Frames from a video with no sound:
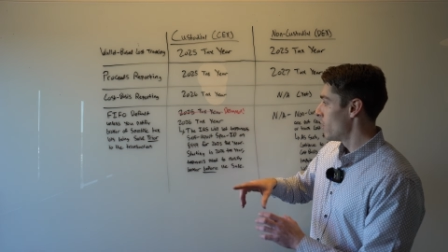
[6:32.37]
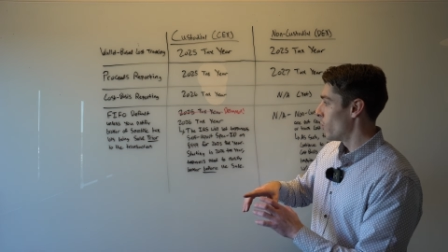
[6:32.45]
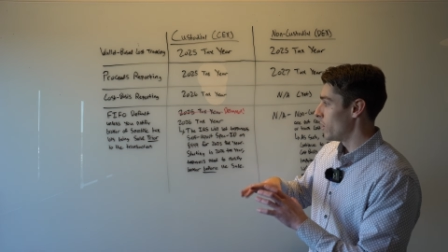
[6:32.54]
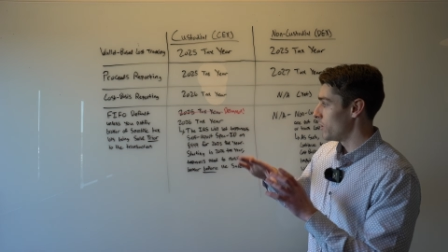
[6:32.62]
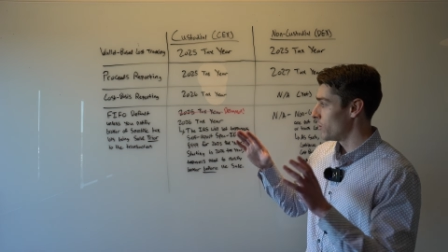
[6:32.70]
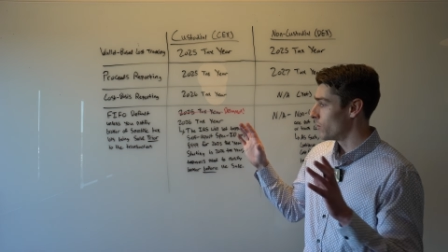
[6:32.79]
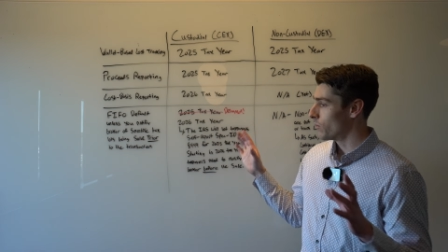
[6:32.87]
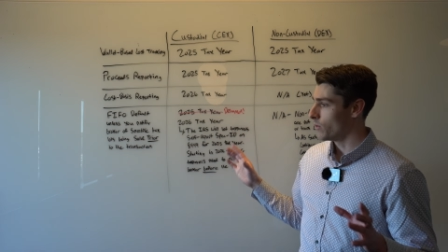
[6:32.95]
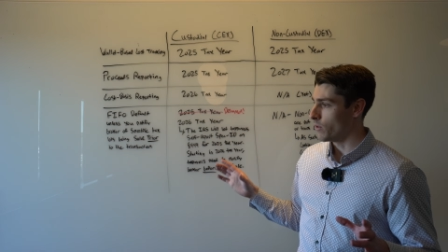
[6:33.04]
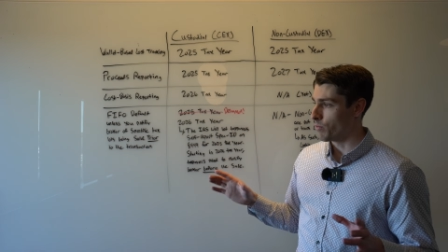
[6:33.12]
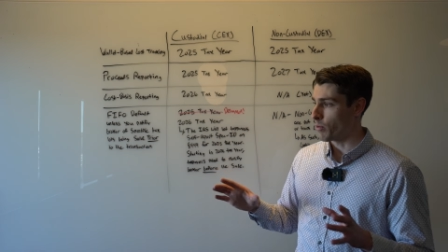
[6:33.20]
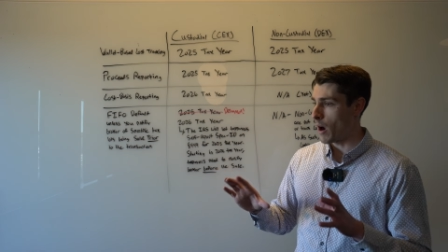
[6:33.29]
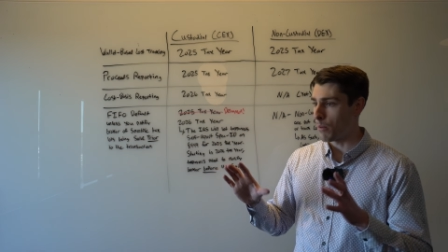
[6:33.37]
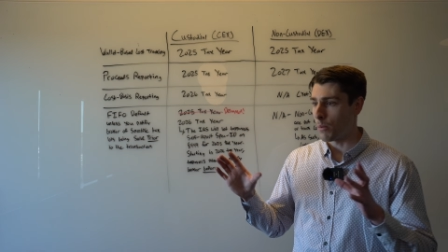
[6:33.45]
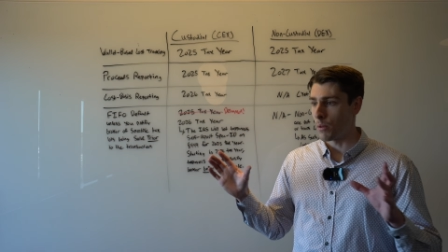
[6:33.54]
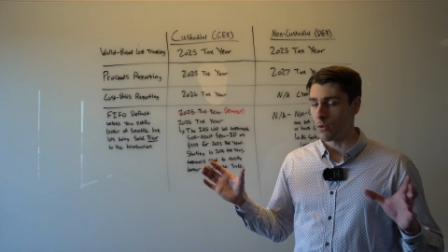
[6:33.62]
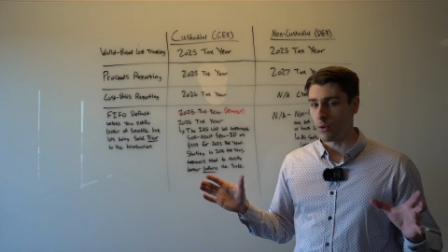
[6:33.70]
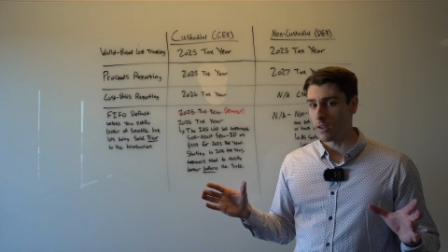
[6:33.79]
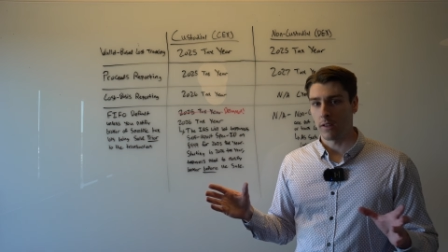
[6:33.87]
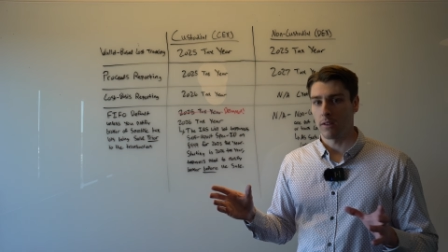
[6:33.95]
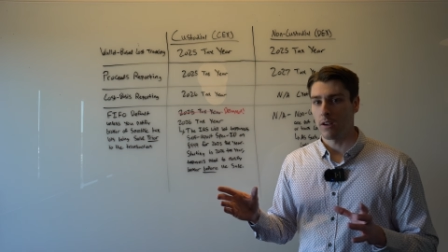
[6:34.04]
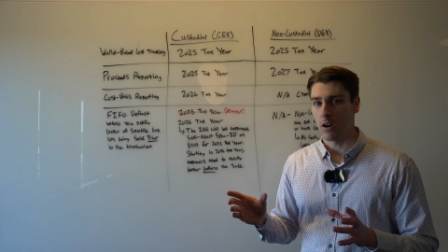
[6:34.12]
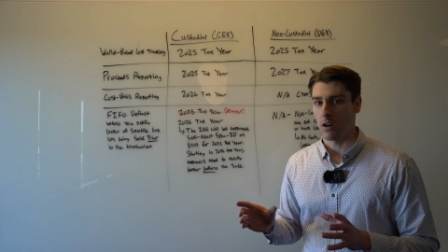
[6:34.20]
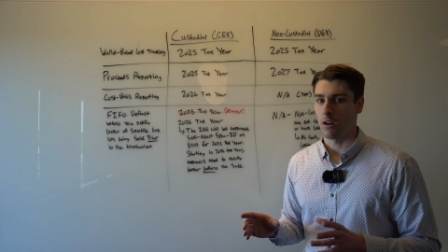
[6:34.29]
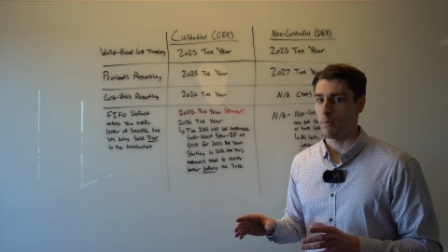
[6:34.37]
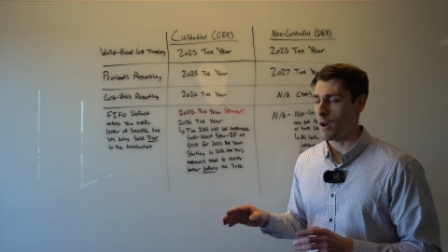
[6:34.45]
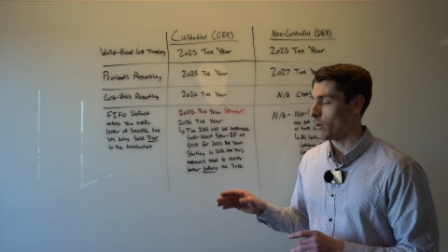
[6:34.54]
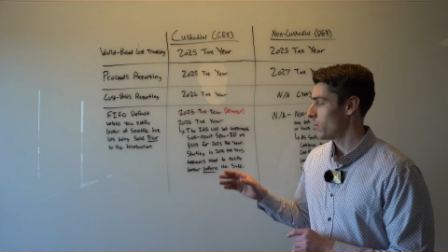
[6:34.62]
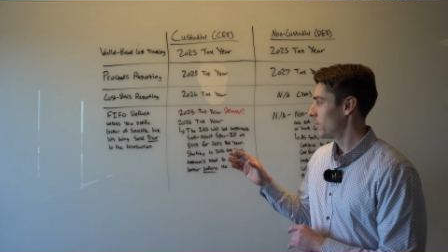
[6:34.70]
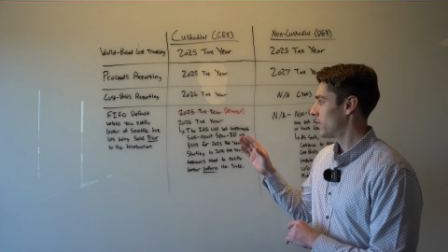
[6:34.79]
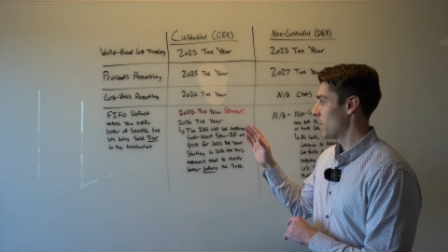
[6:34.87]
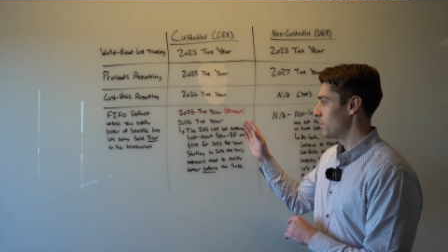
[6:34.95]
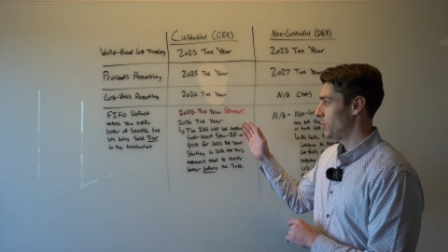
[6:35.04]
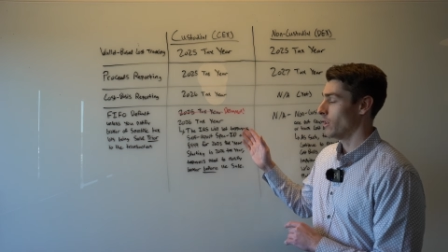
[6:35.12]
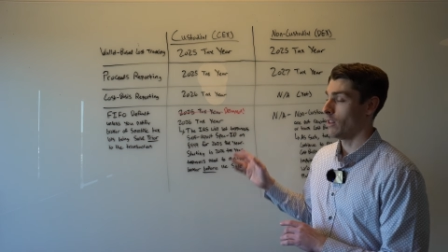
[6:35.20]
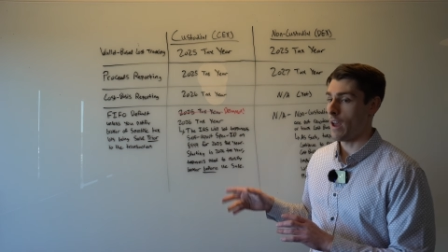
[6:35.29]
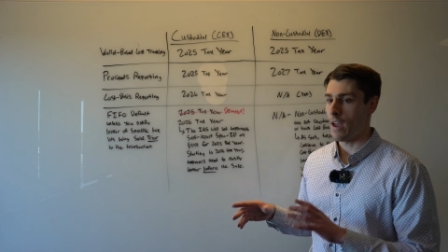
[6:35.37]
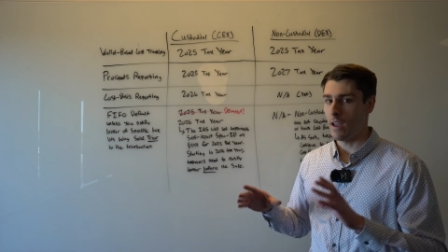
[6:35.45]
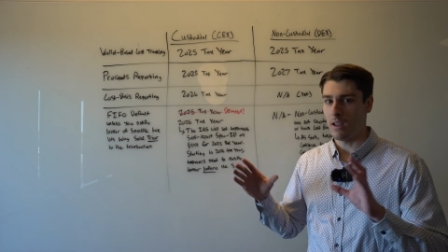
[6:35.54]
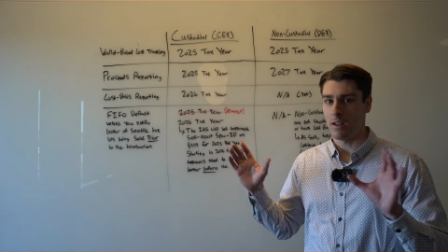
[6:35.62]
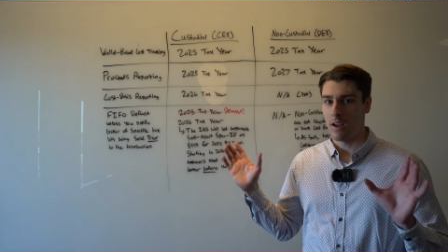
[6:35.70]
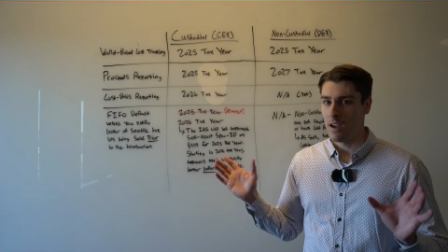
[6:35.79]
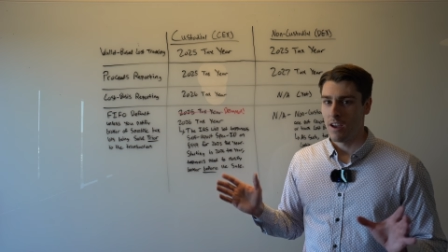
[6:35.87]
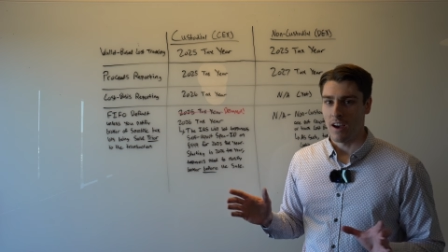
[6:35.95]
when you've probably recently heard about some delay